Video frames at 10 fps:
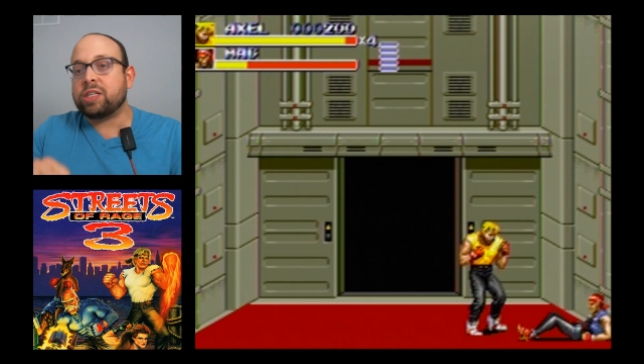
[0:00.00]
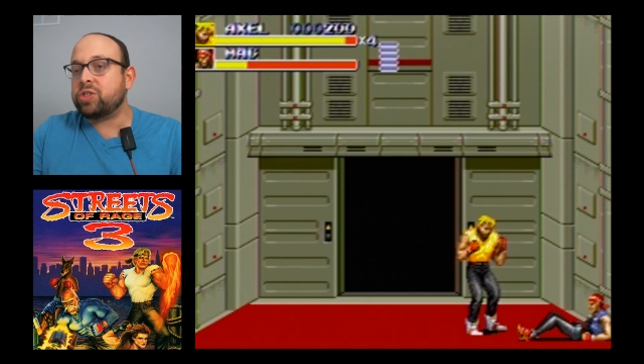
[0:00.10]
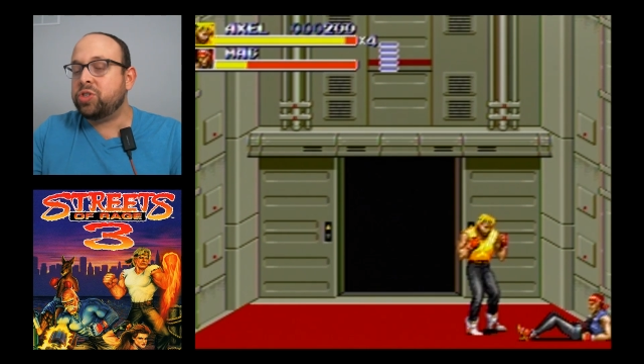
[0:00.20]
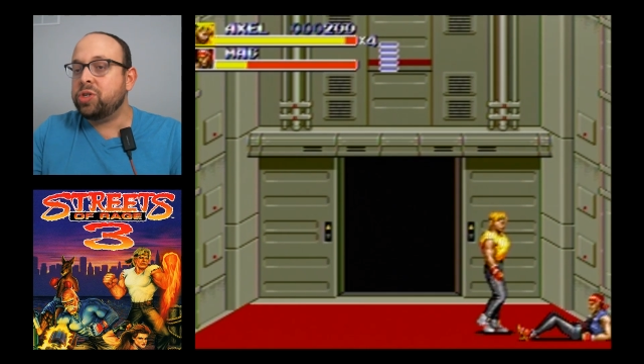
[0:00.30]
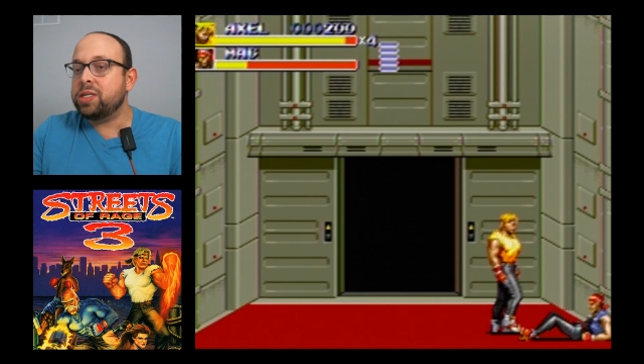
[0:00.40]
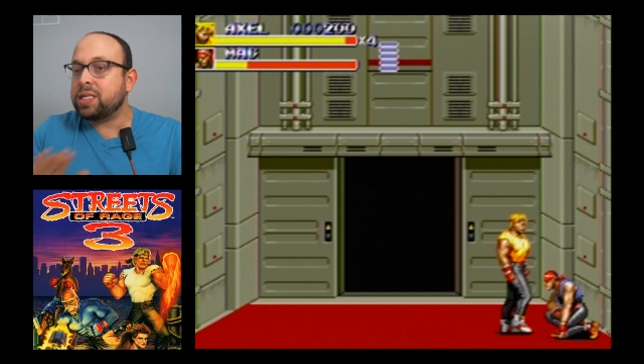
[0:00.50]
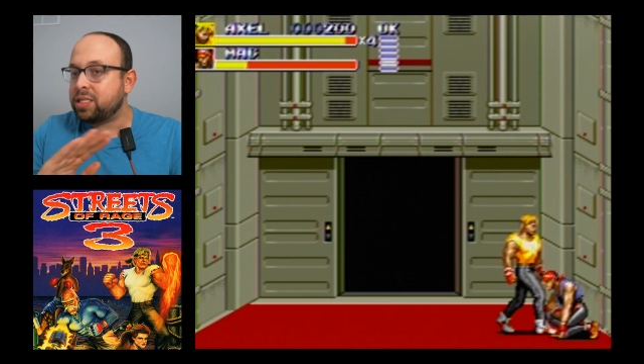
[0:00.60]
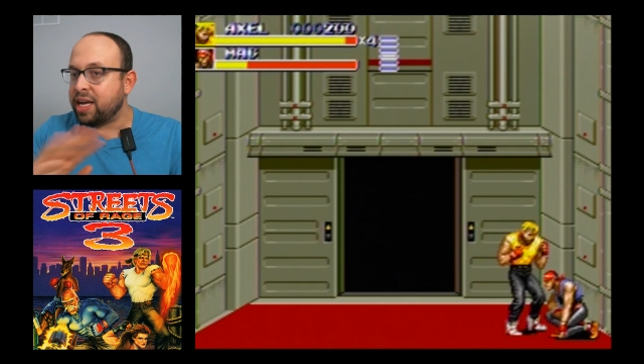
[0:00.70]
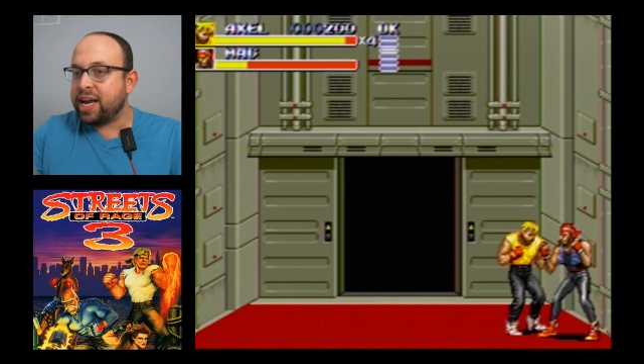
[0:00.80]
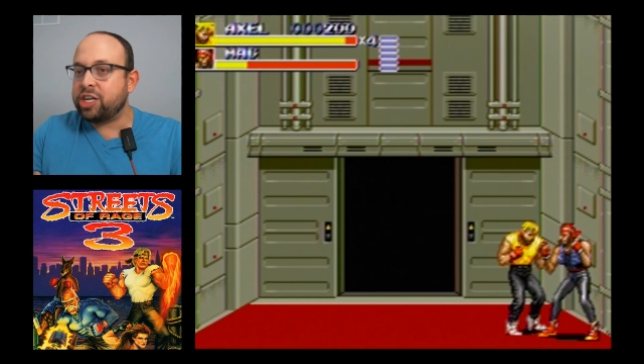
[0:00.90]
It suited the
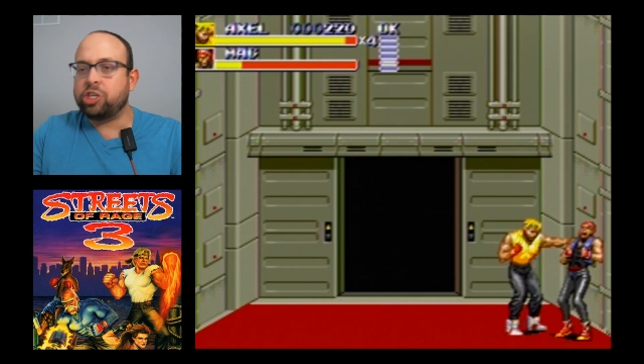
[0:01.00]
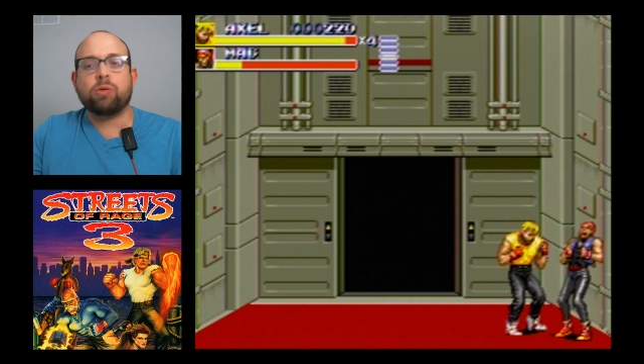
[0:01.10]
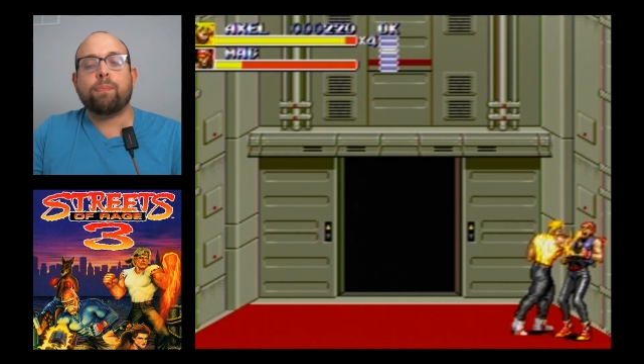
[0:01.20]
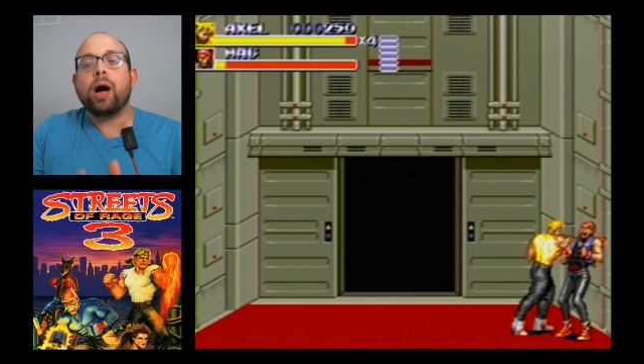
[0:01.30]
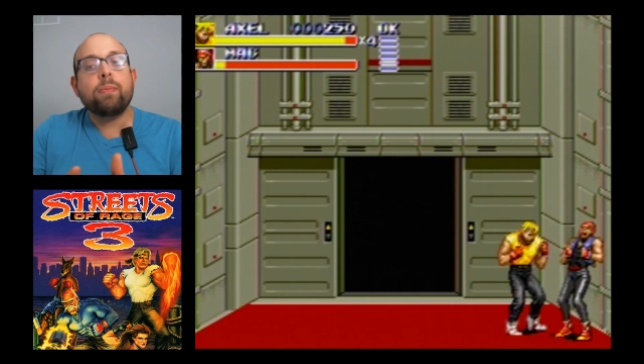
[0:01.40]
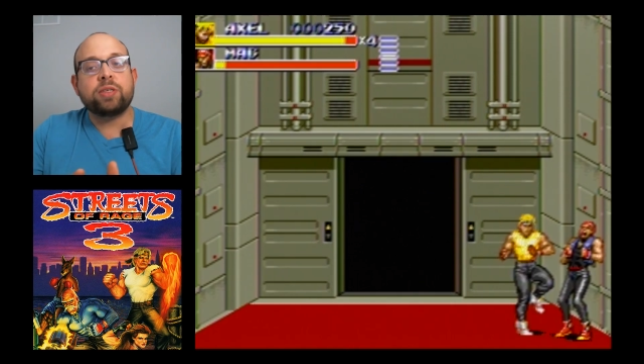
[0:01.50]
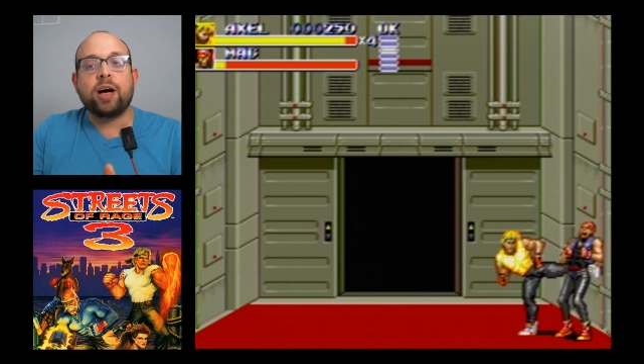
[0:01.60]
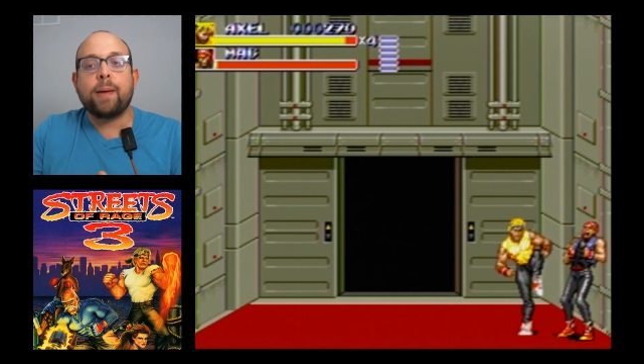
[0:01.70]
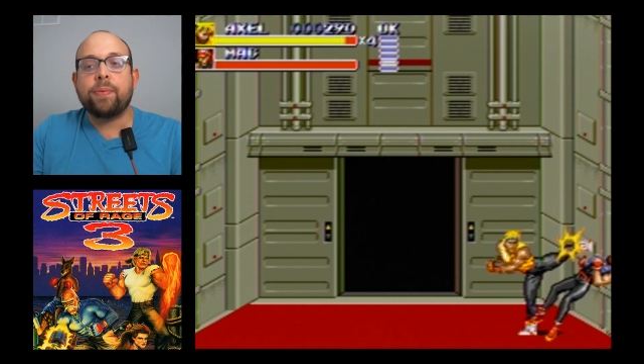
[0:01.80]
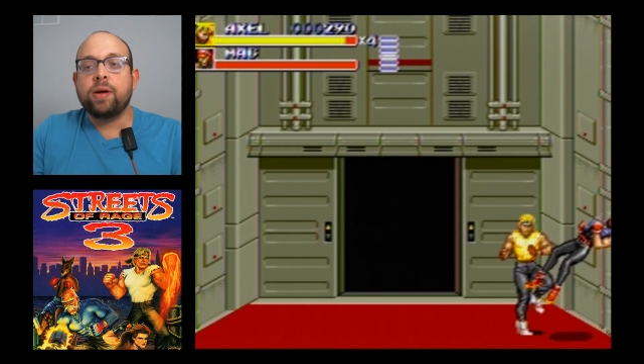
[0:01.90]
stage. You were pumped
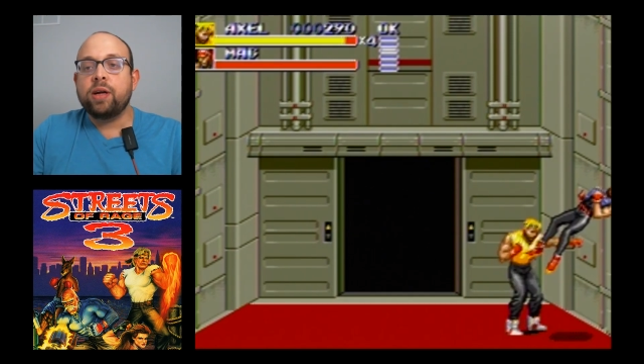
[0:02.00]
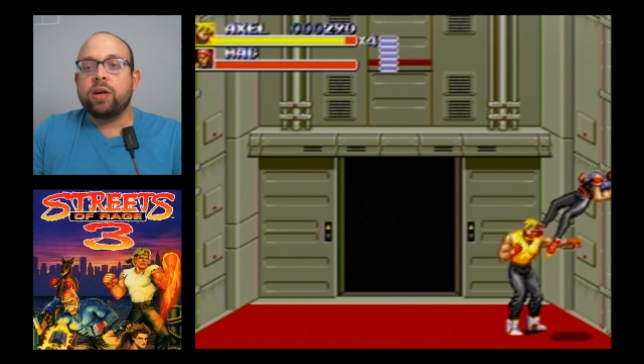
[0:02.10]
up.